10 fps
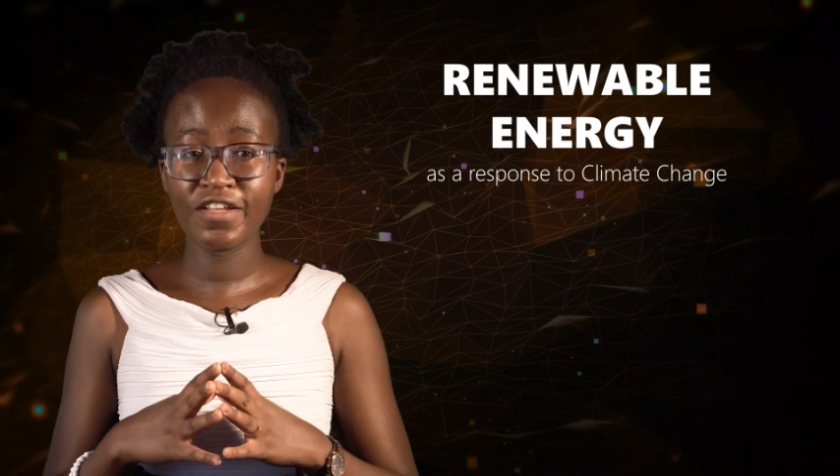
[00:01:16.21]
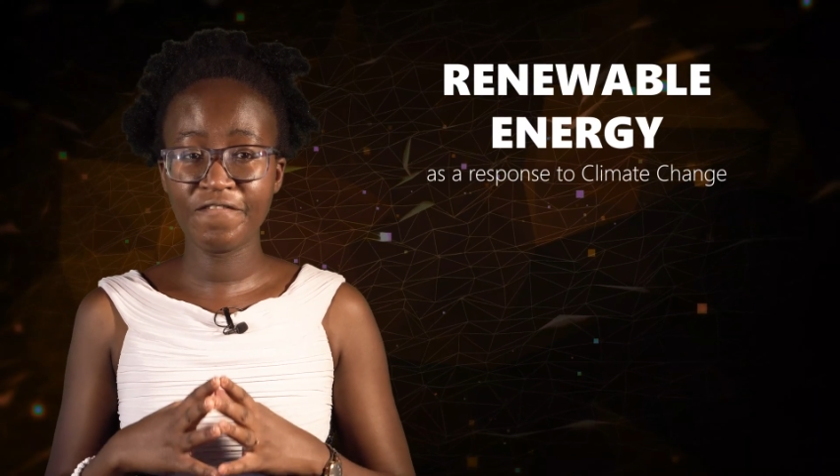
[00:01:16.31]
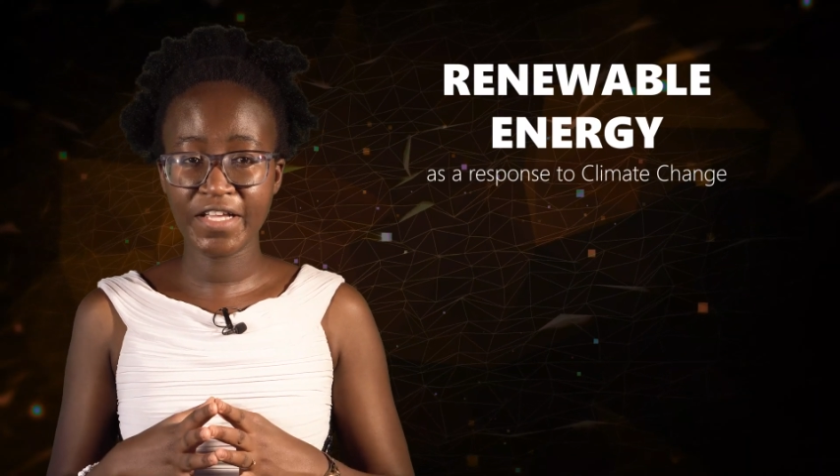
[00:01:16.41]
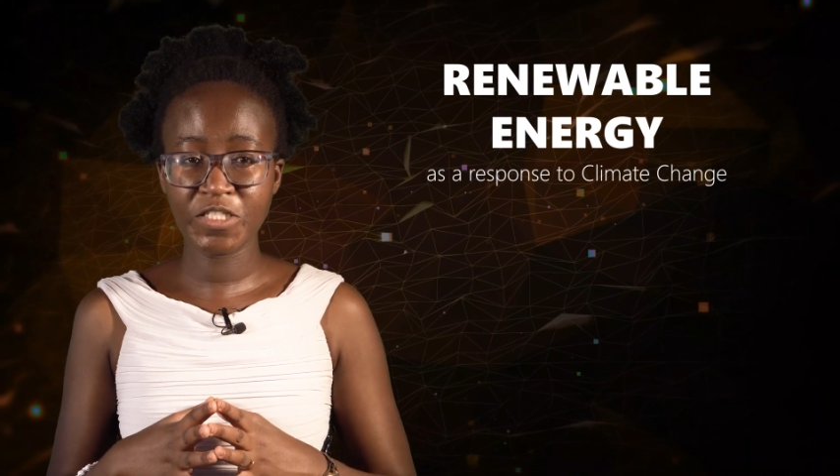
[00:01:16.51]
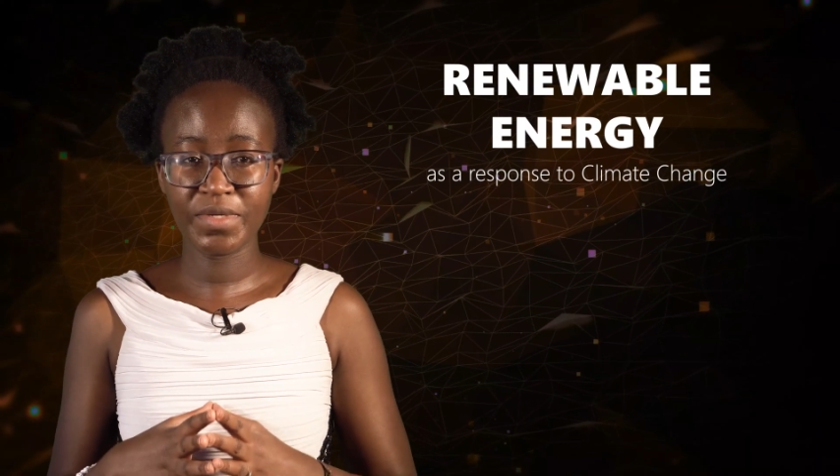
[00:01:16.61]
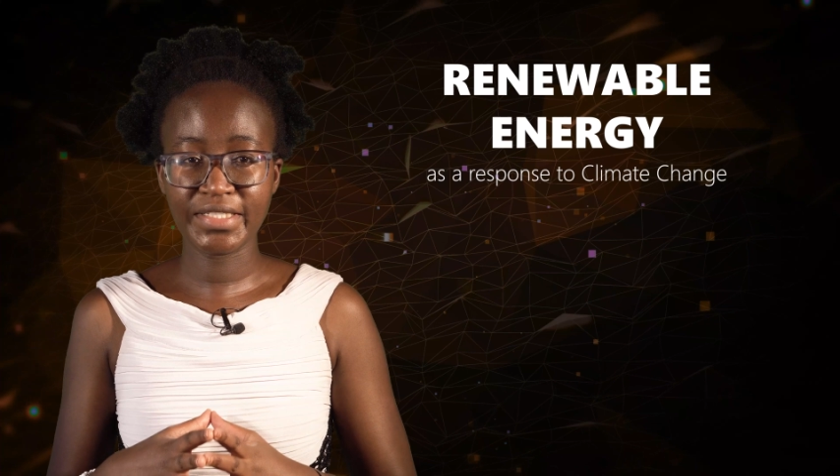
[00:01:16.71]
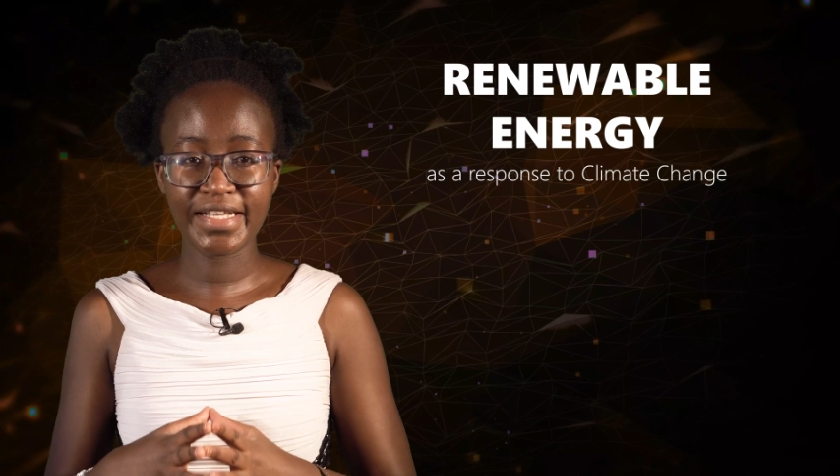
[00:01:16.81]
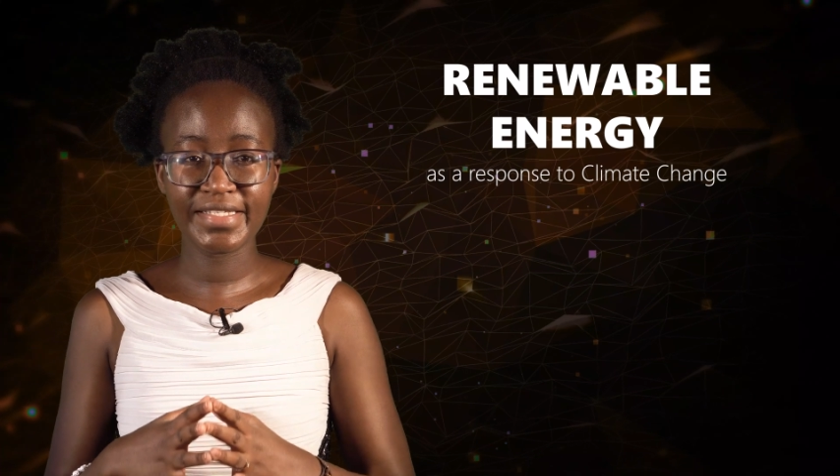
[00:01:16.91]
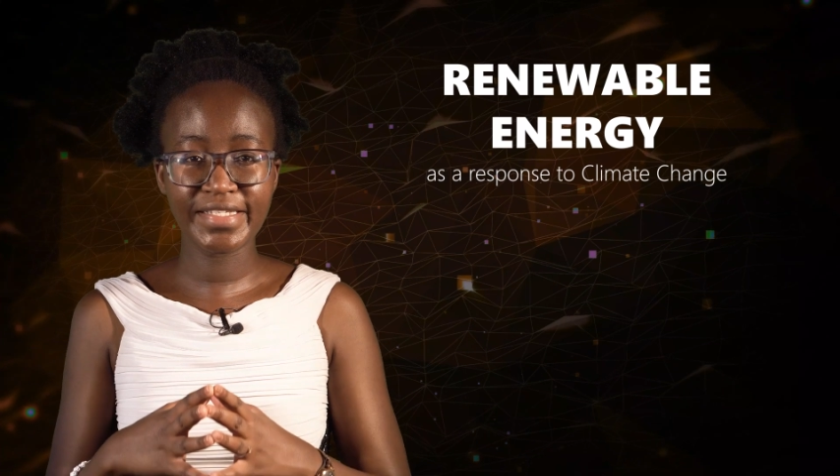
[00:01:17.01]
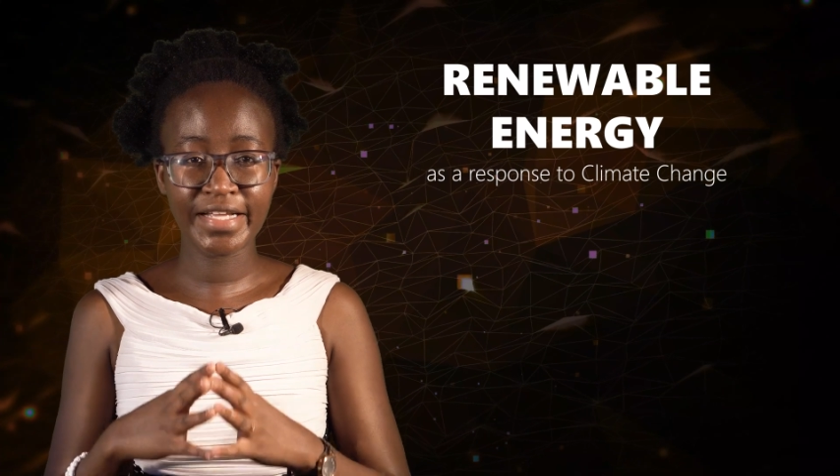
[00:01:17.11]
investment
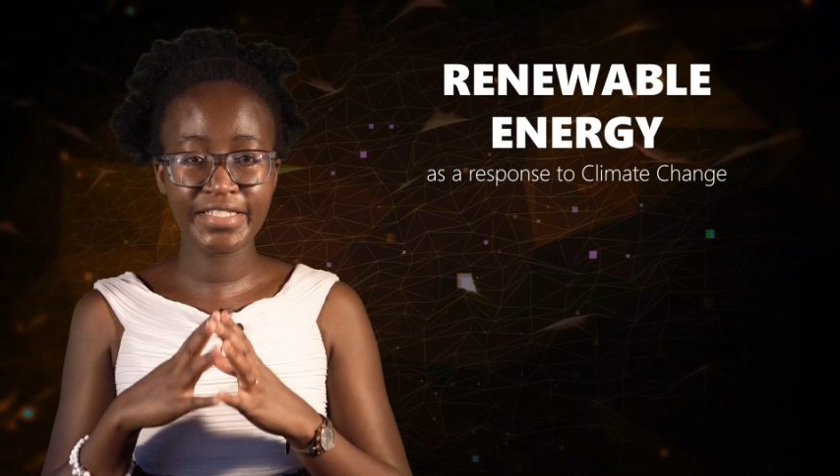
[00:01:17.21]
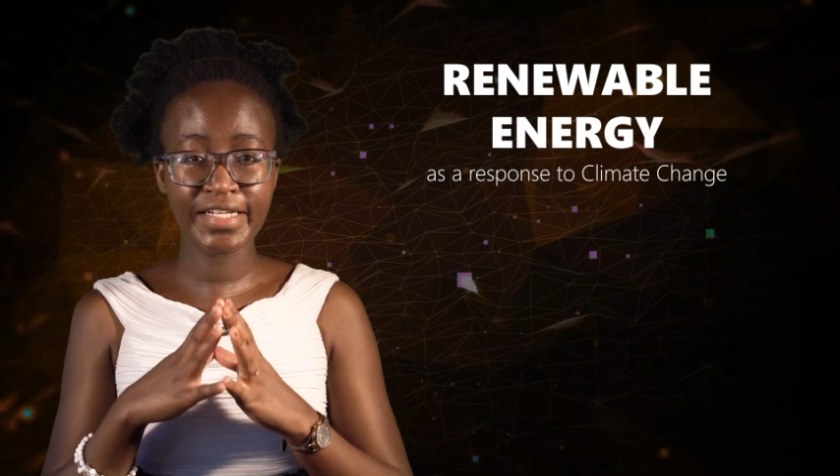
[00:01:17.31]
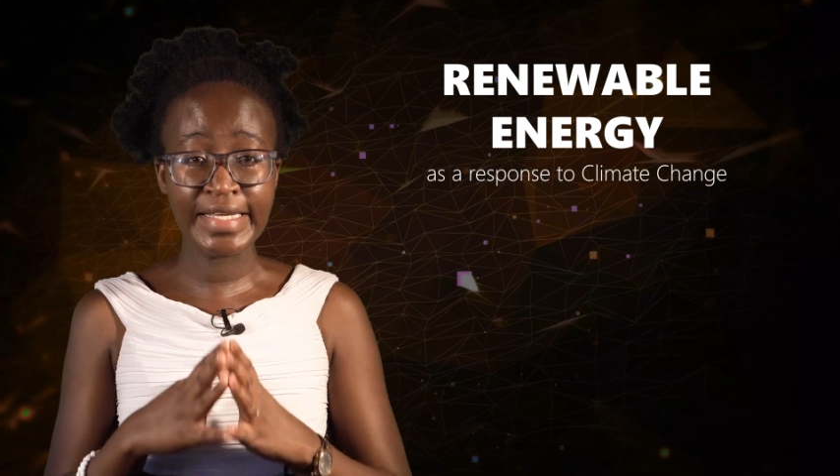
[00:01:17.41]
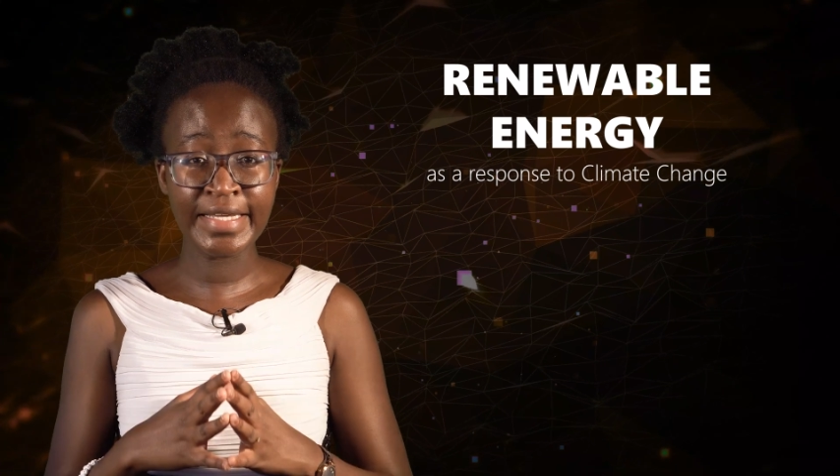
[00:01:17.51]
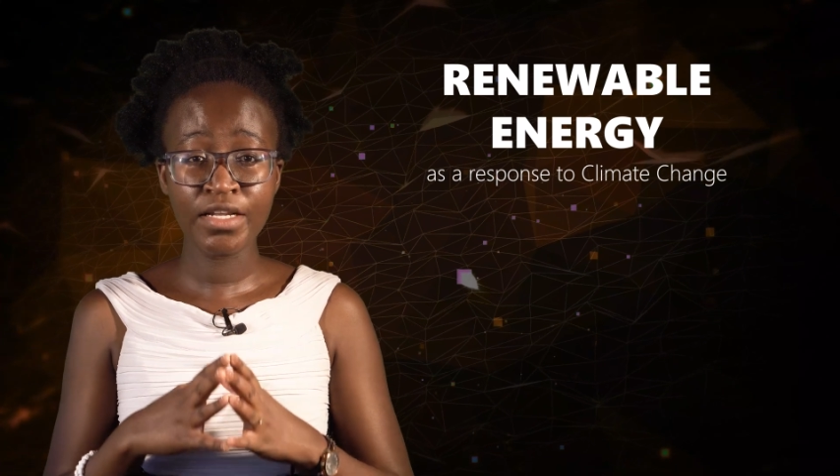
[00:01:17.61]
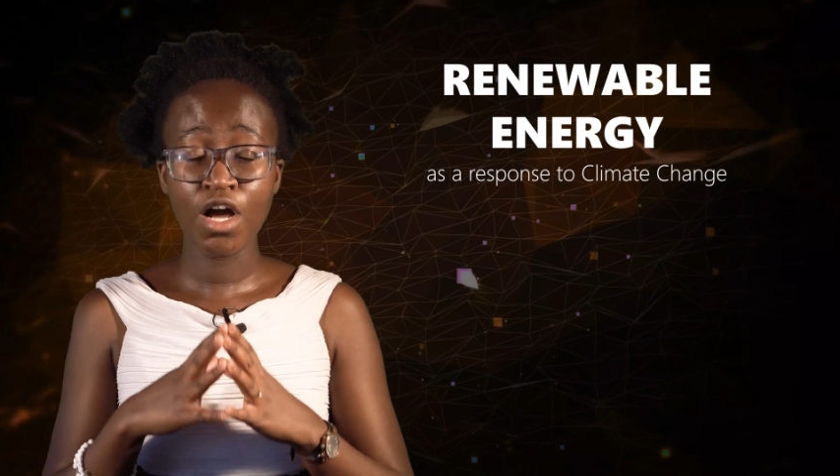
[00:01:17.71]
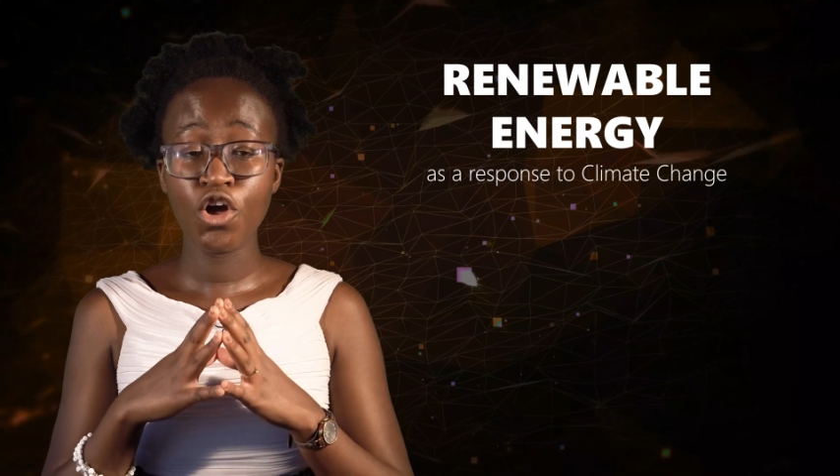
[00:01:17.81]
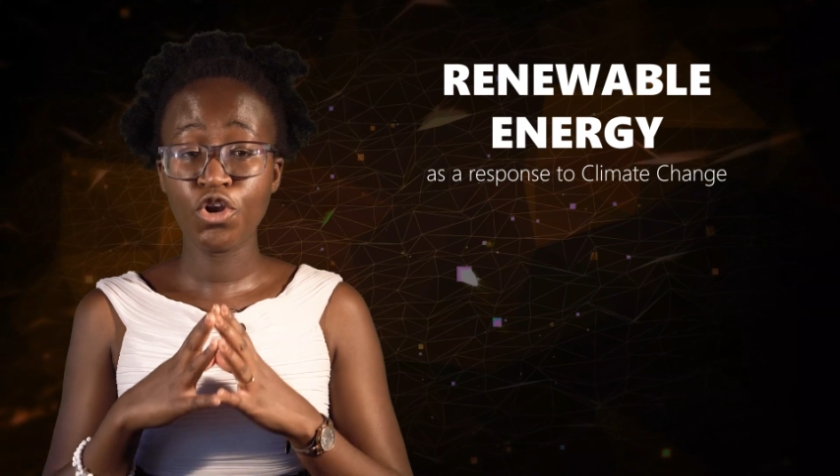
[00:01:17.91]
in such clean,